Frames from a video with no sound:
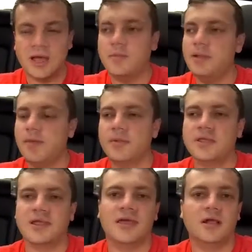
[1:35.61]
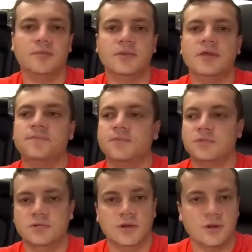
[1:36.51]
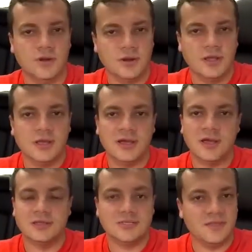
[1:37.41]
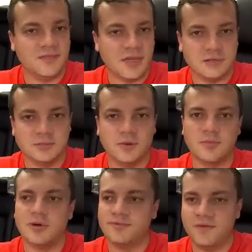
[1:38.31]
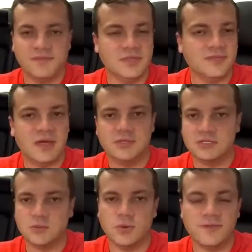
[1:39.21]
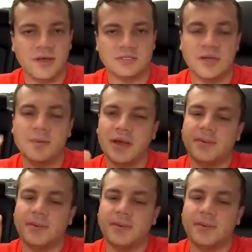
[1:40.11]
How many people can I help to earn $10,000 per month, $15,000, $20,000?